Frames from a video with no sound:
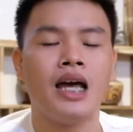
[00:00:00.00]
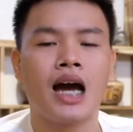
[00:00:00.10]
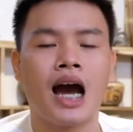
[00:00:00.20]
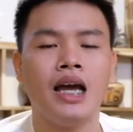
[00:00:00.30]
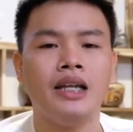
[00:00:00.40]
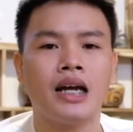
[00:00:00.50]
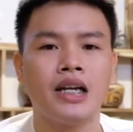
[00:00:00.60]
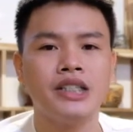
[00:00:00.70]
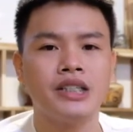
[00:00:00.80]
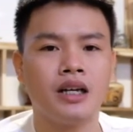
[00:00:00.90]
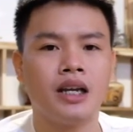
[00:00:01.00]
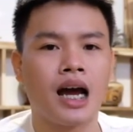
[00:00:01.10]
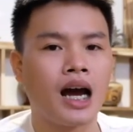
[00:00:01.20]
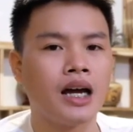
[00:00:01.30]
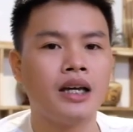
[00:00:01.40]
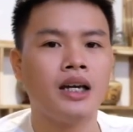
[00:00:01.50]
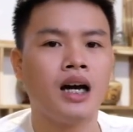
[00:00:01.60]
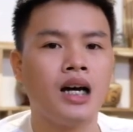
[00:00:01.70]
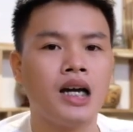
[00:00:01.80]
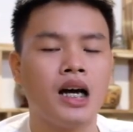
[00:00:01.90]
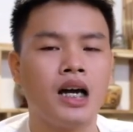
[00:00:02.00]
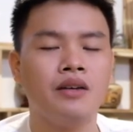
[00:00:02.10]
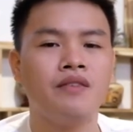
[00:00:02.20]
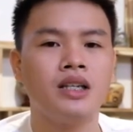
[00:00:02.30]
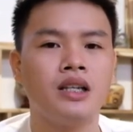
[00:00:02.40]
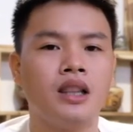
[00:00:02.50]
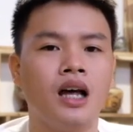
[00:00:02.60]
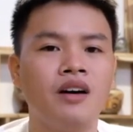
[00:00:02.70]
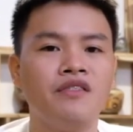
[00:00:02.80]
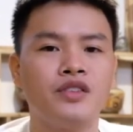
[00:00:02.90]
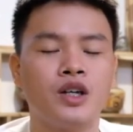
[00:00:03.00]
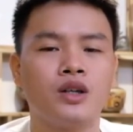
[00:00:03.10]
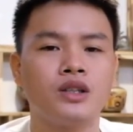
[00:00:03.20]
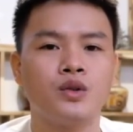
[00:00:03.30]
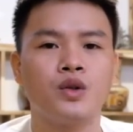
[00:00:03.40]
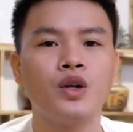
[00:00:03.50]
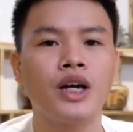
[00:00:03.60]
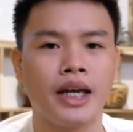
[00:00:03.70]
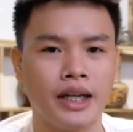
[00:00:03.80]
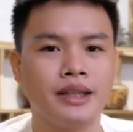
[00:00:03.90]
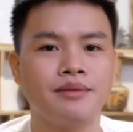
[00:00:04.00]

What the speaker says: in addition, I even love to cooking.